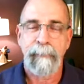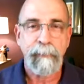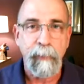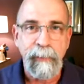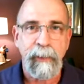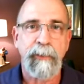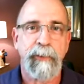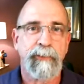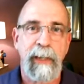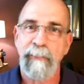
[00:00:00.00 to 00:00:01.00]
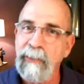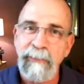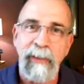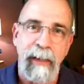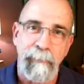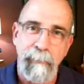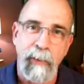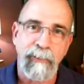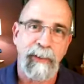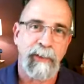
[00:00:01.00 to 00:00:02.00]
fulfill their dreams, just like
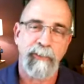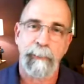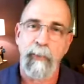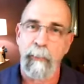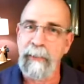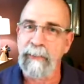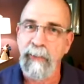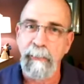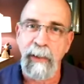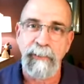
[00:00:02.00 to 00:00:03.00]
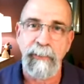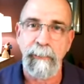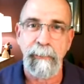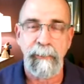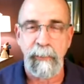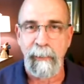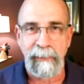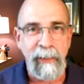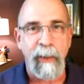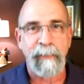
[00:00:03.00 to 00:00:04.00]
marching and drum corps meant so much to
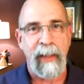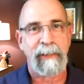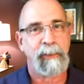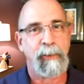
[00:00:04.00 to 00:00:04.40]
myself and to